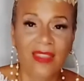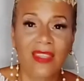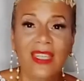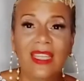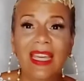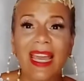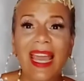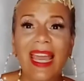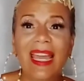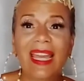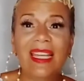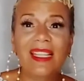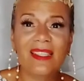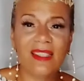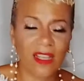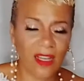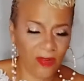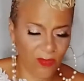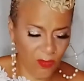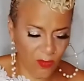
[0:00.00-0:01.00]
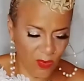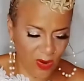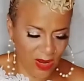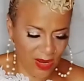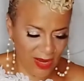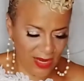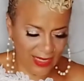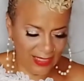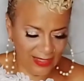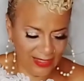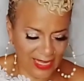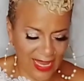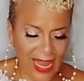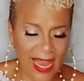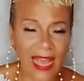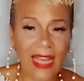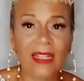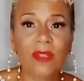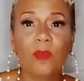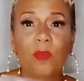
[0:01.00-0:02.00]
the Ace of Wands,
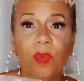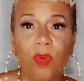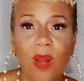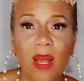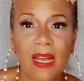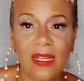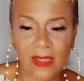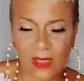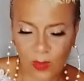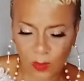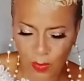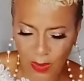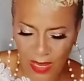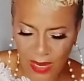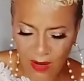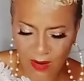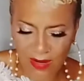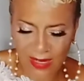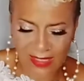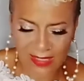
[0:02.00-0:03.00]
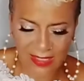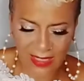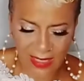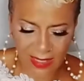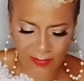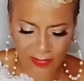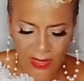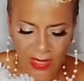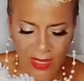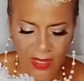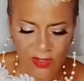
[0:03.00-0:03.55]
and Prosperity.